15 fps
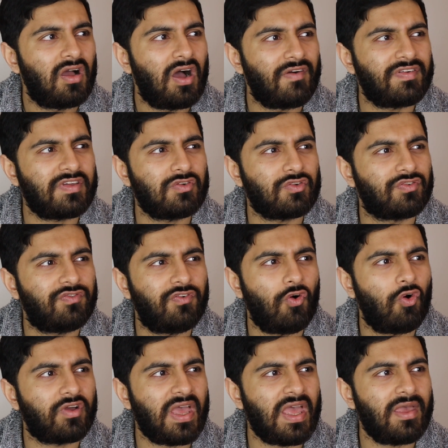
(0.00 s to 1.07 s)
I think it was
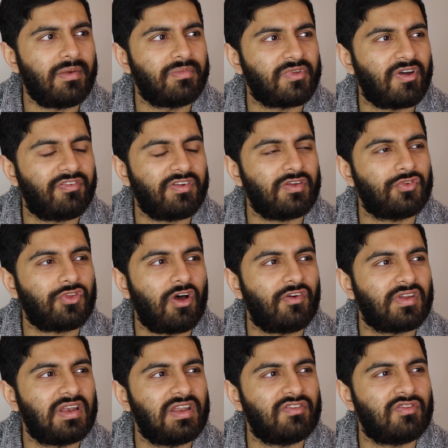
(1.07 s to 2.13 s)
4 games. I think it was
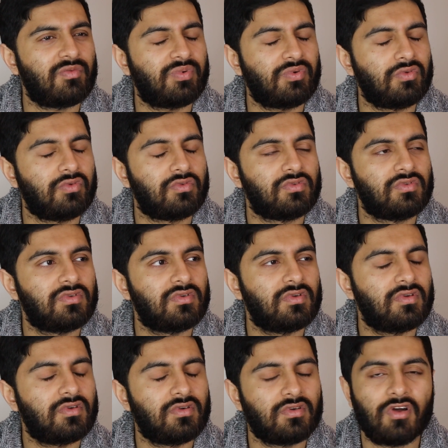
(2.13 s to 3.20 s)
after Liverpool.
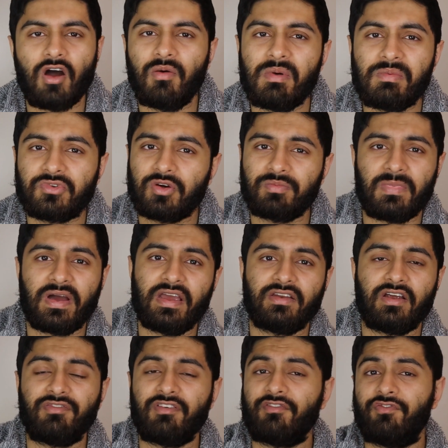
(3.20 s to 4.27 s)
Can't remember the top of my
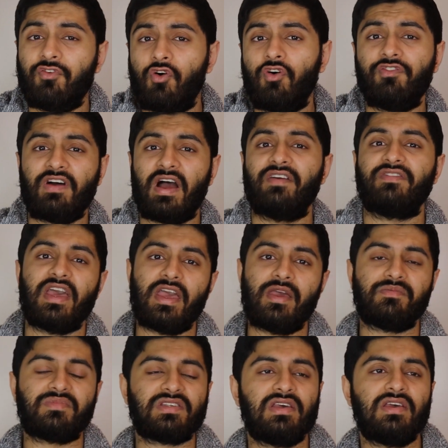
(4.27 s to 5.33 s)
head. I think 4 or 5
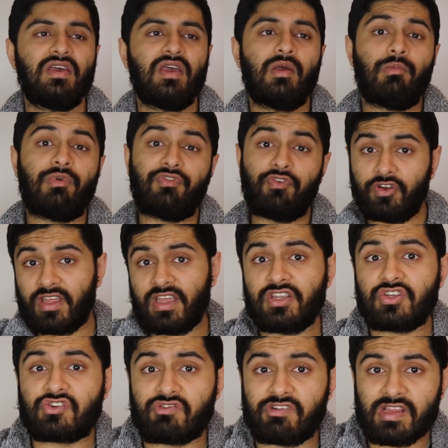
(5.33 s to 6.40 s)
games. Before the
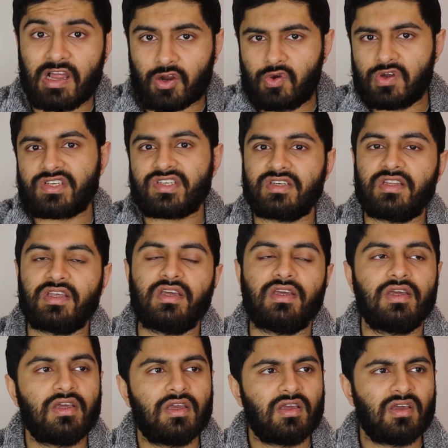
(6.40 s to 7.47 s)
injury, I questioned
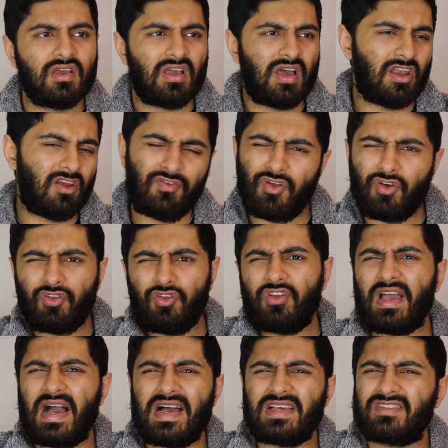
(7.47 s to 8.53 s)
it. And a lot of you
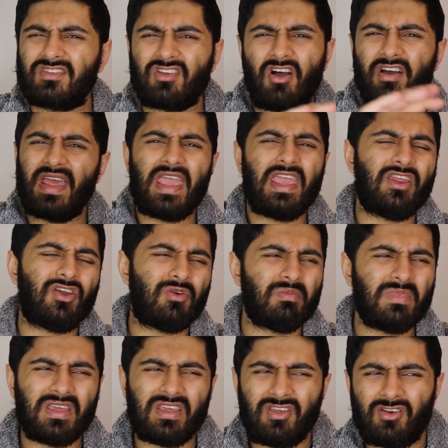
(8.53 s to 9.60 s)
guys started hating on
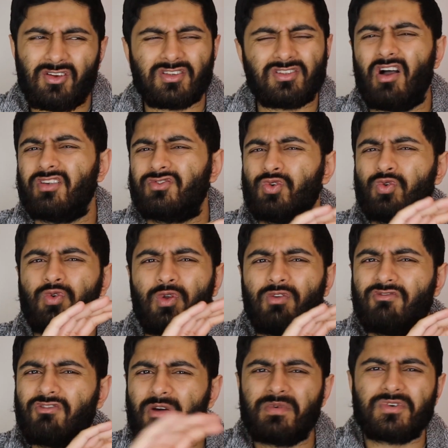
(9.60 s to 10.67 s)
me. You lot started
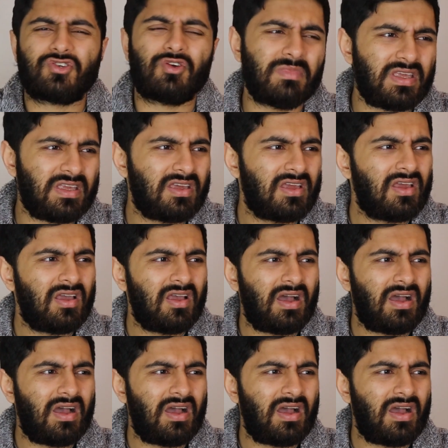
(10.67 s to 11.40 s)
talking rubbish on me.